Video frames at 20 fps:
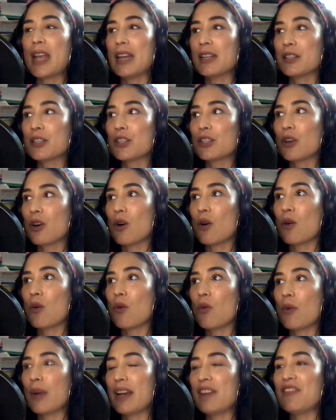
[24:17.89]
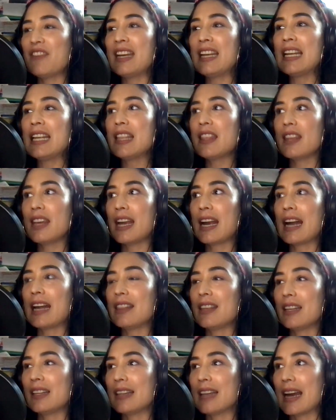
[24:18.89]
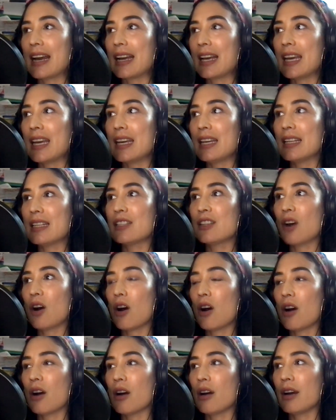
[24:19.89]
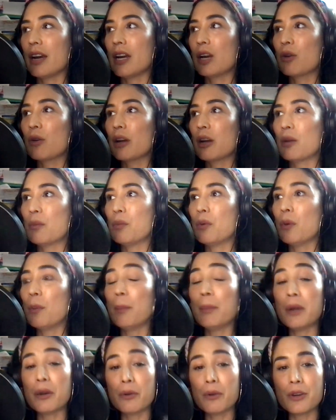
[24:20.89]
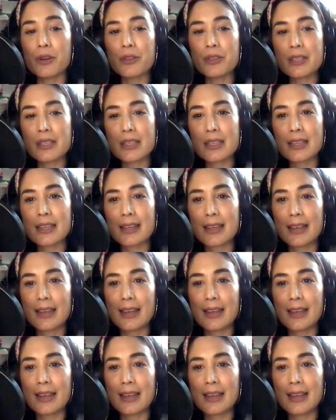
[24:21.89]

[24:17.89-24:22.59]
And so, if anything, I think that kids are incredible mirrors